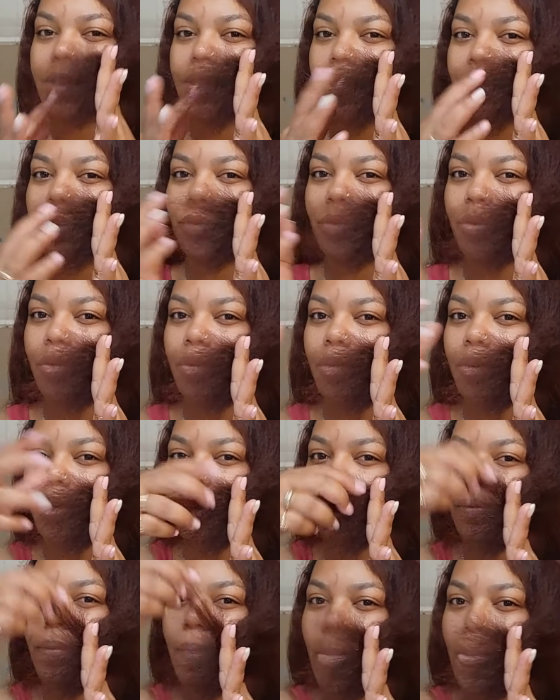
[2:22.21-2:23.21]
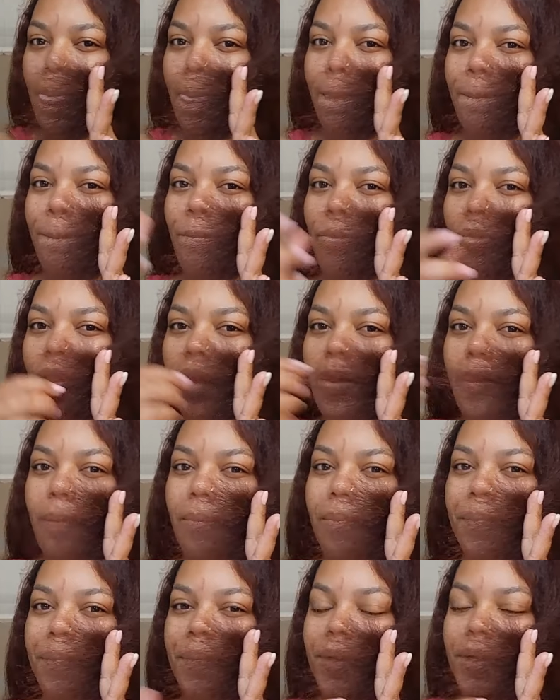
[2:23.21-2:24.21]
of see through it,
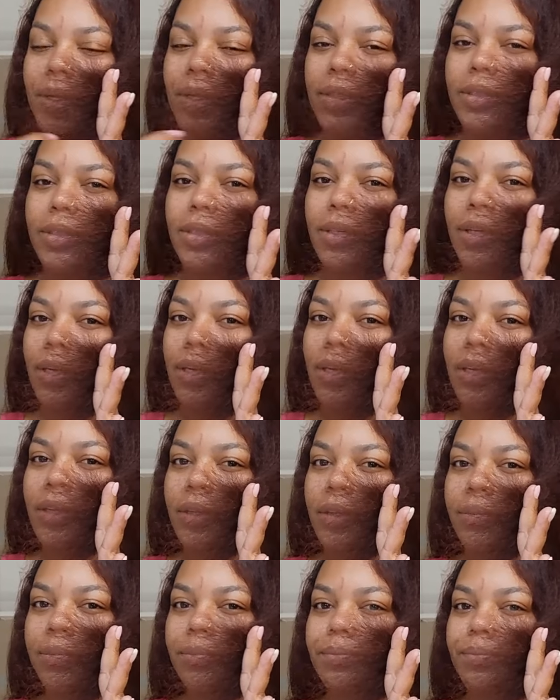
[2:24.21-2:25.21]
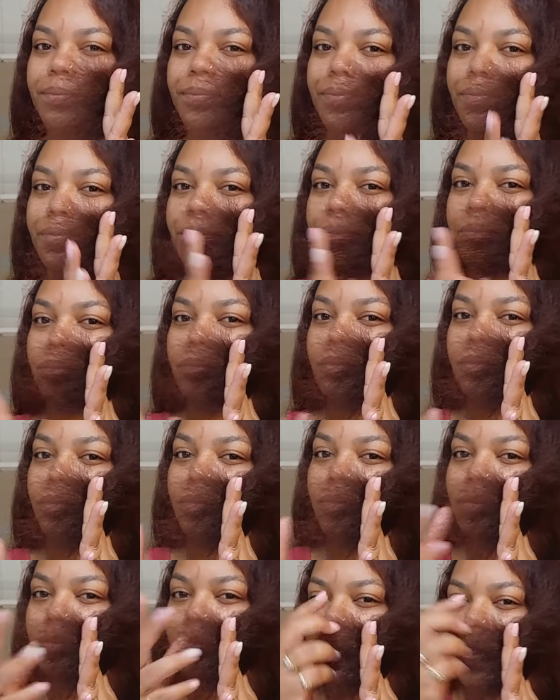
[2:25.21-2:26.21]
but um,
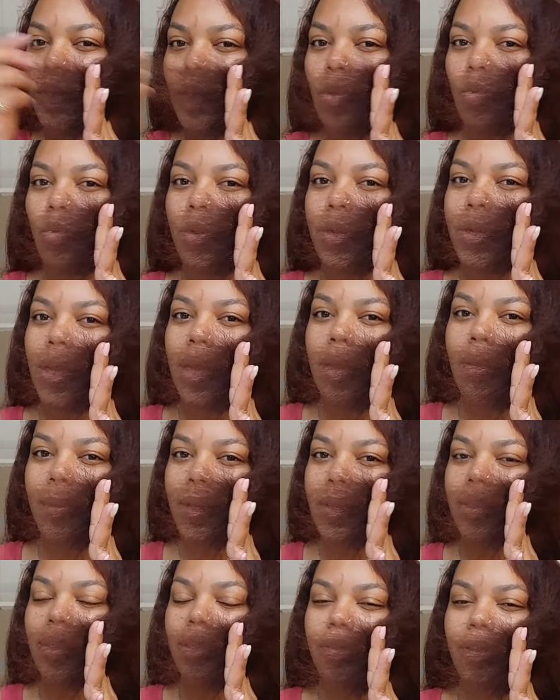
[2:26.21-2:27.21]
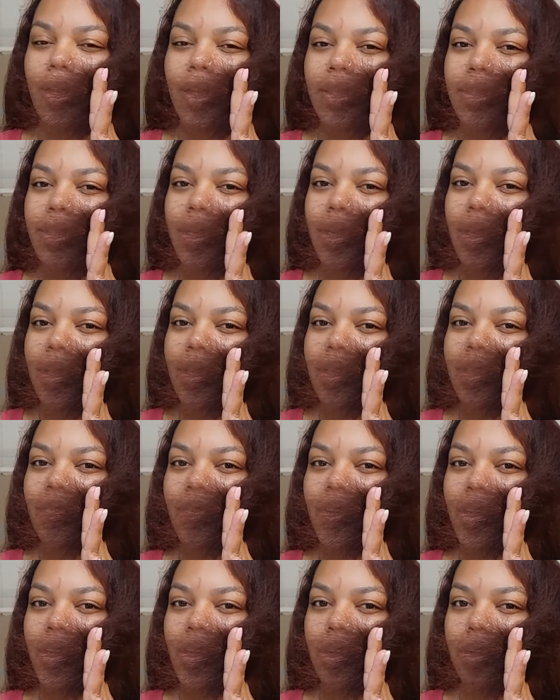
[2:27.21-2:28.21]
we're not about to do that today in this
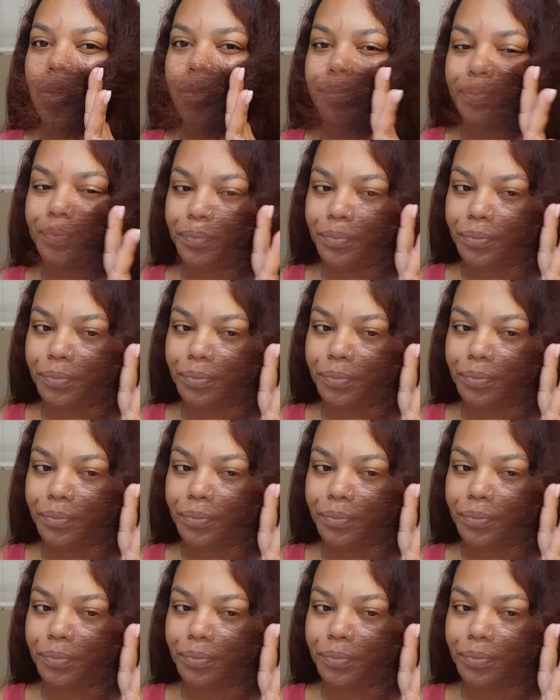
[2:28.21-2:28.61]
video.